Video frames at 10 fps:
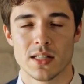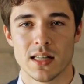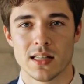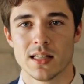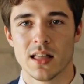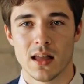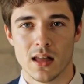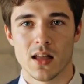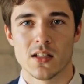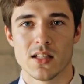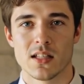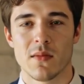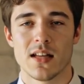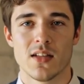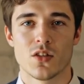six,
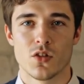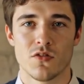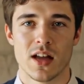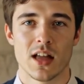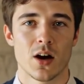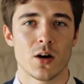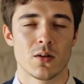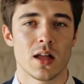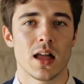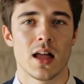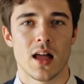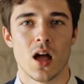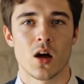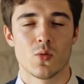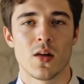customize your video.
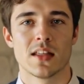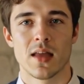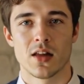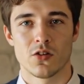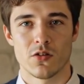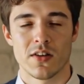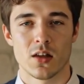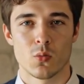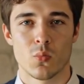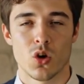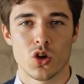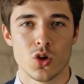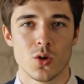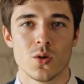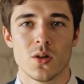Want to make your video more
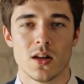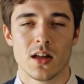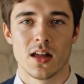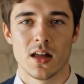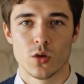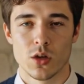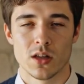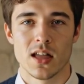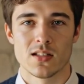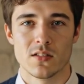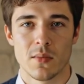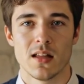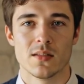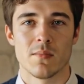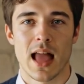you? You can
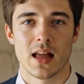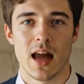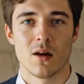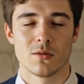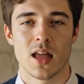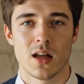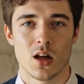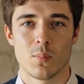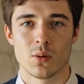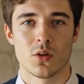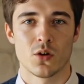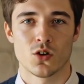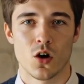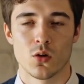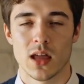customize the background, upload
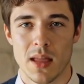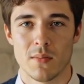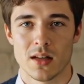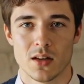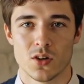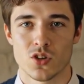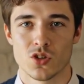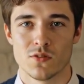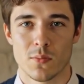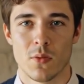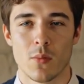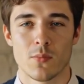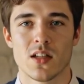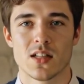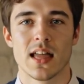your own image, or choose from
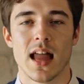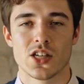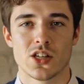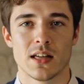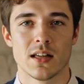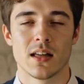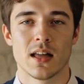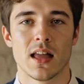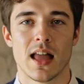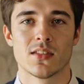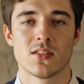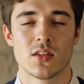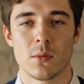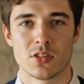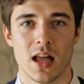Humva's collection. Add
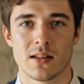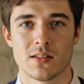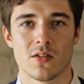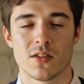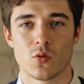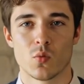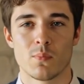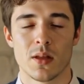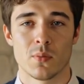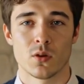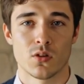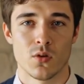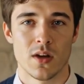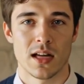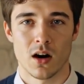subtitles if you want people to
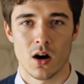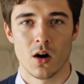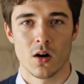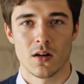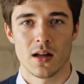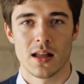read along.